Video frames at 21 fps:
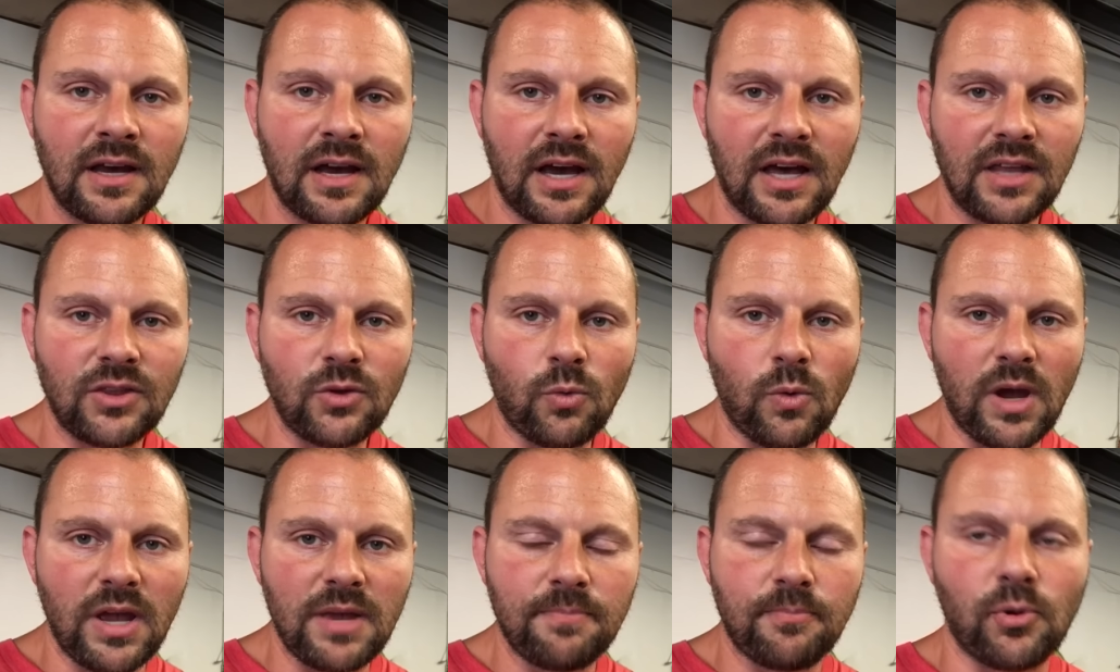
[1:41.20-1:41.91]
on the
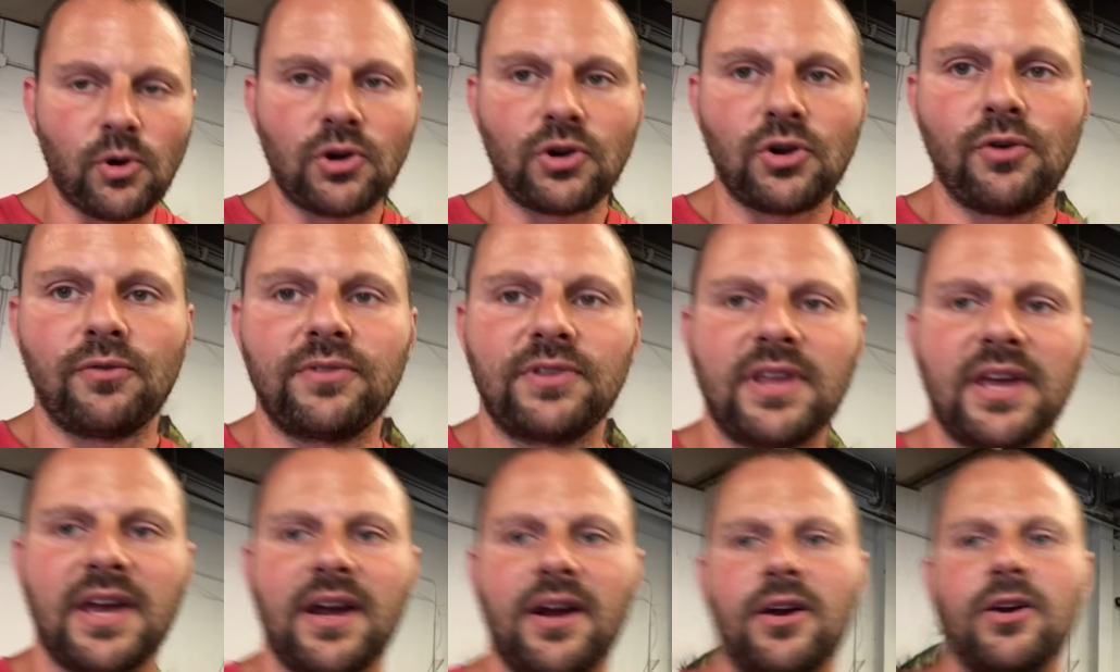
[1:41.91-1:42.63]
whiteboard over
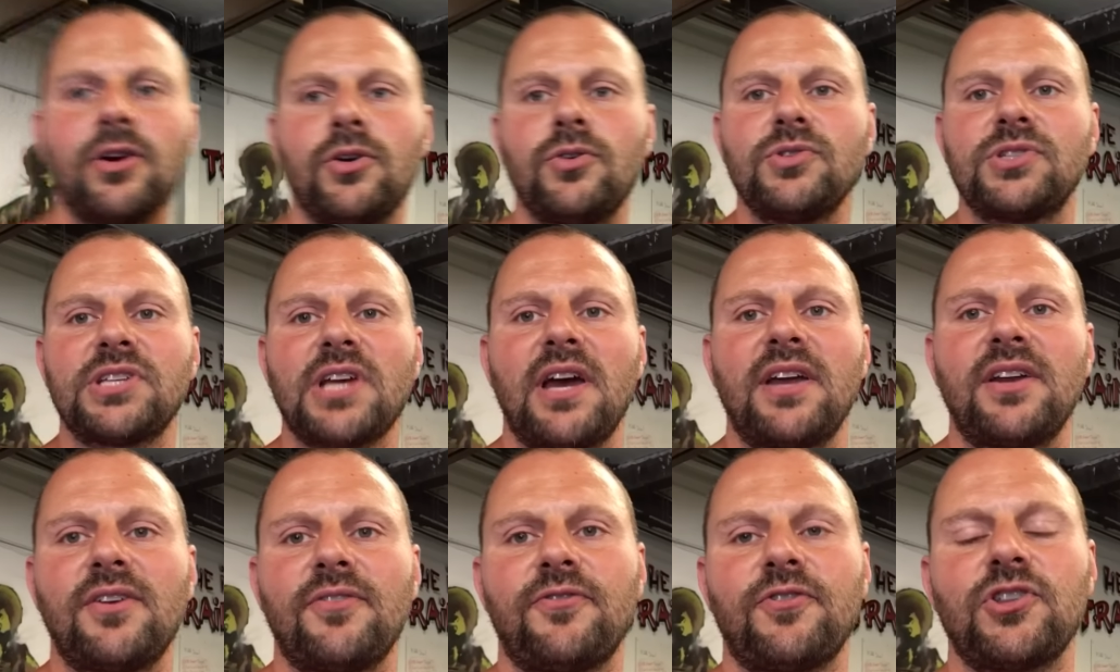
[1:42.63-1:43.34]
there who
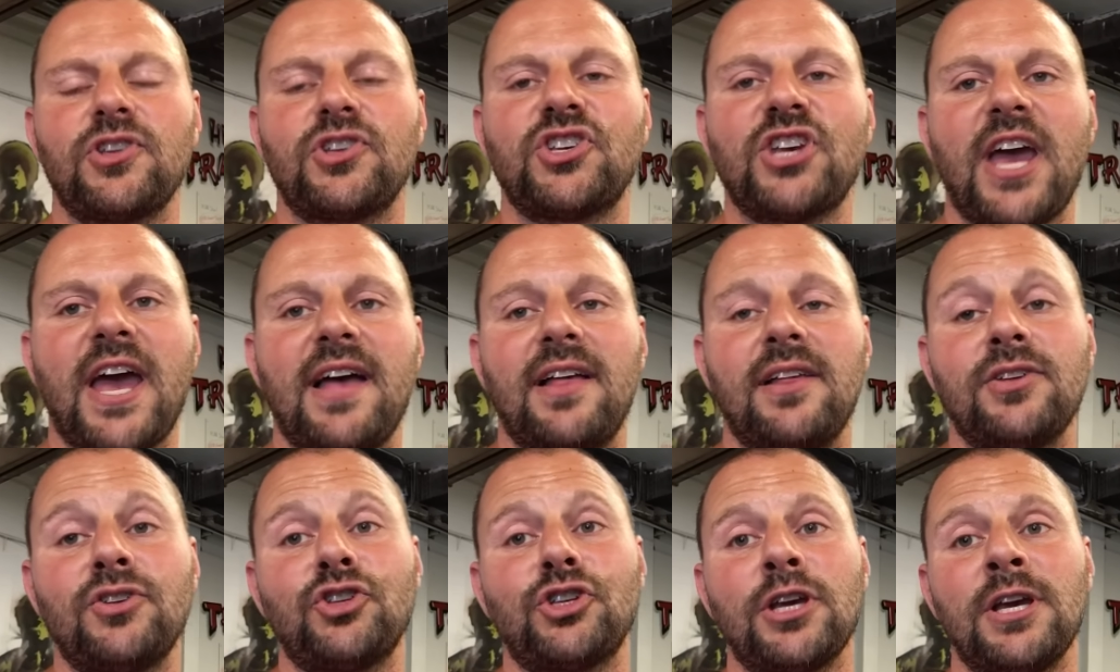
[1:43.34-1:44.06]
signed up for the
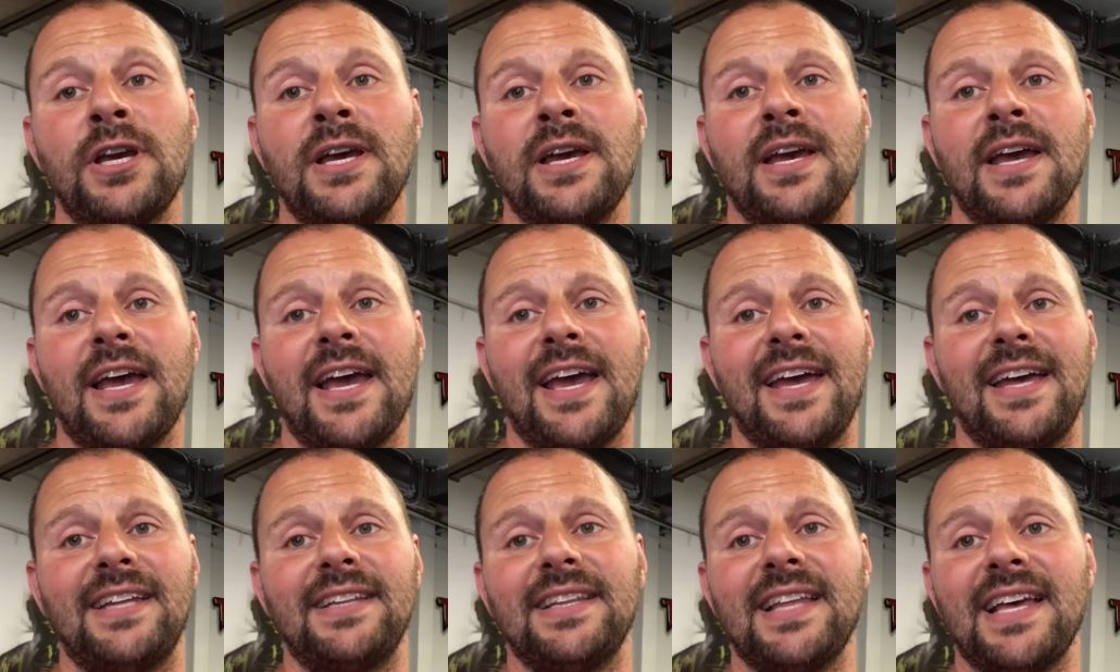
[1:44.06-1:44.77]
challenge,
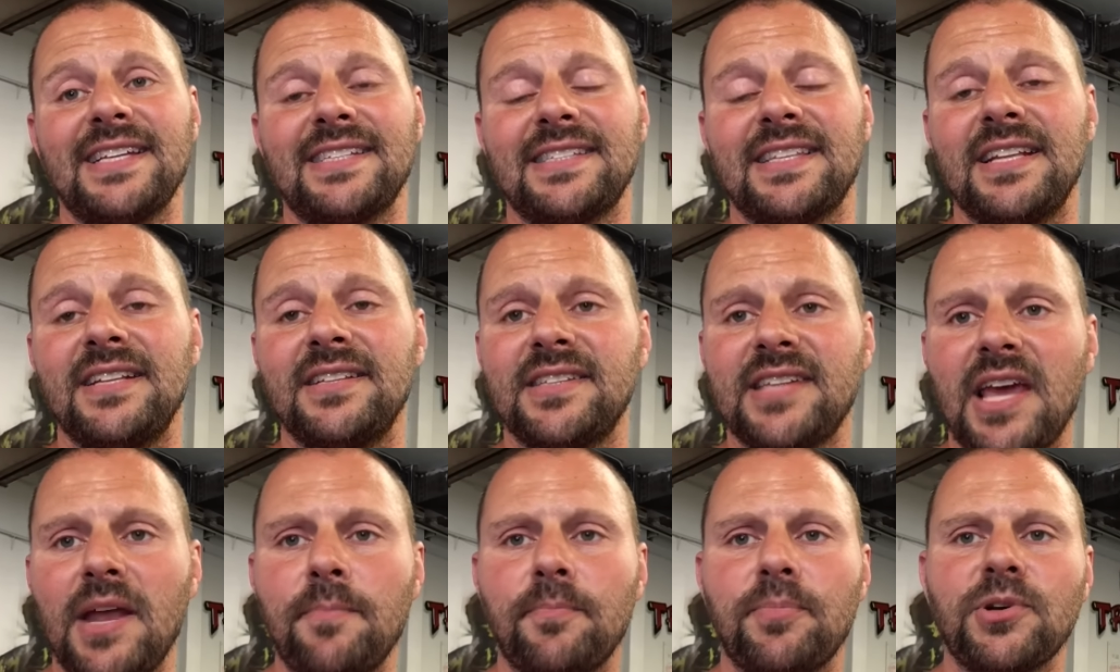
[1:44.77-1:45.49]
and less than
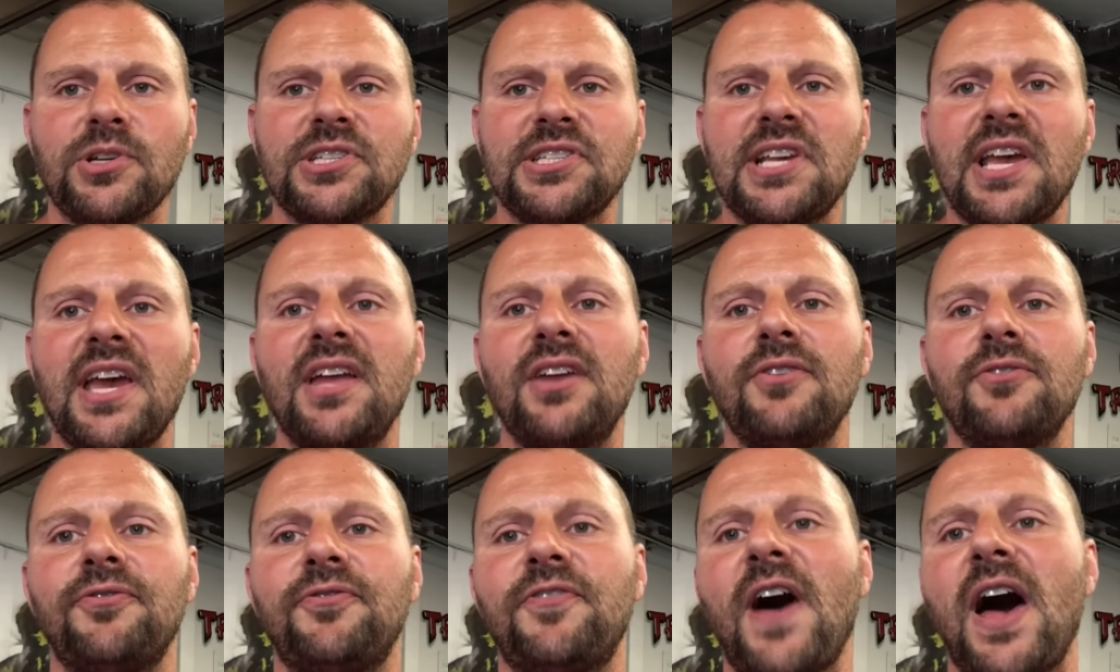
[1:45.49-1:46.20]

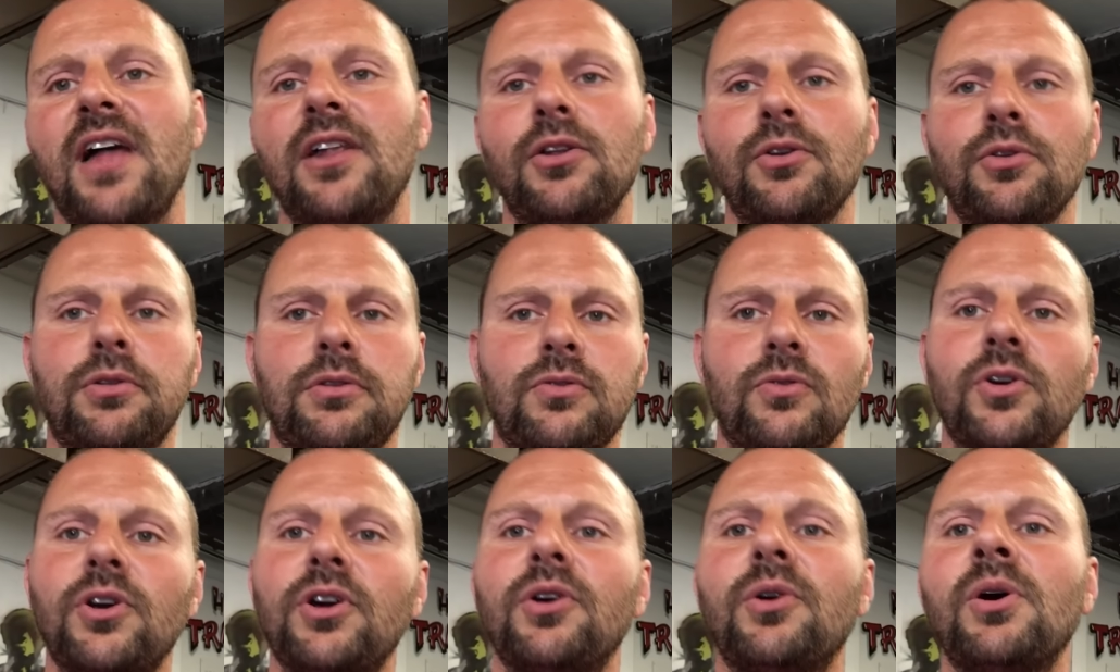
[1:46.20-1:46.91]
10% follow
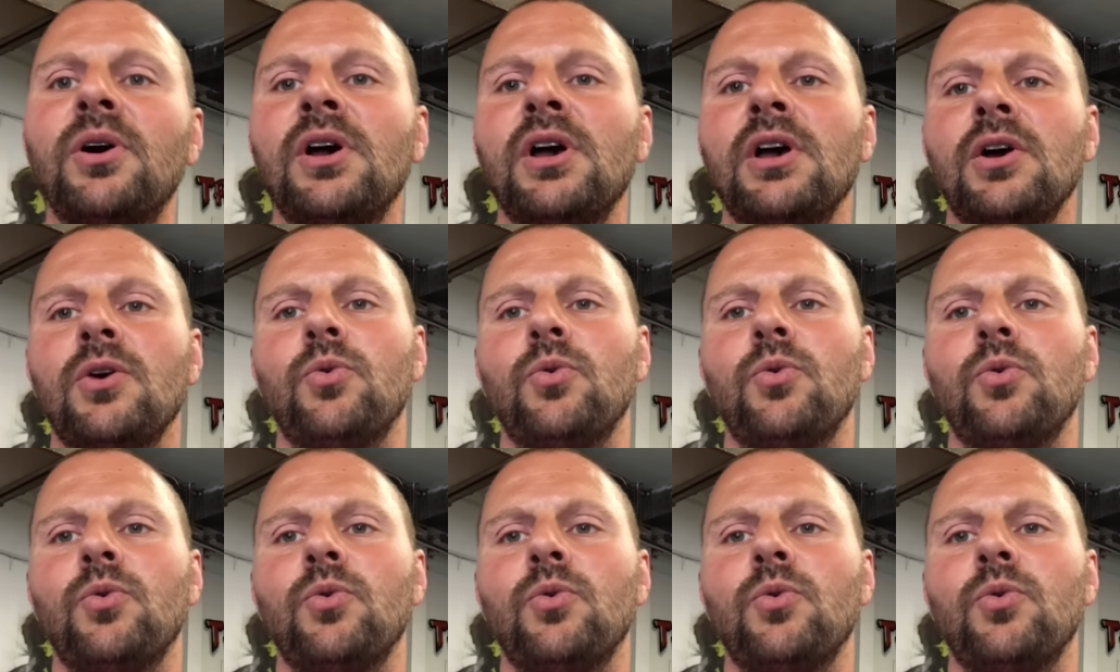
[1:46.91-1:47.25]
through.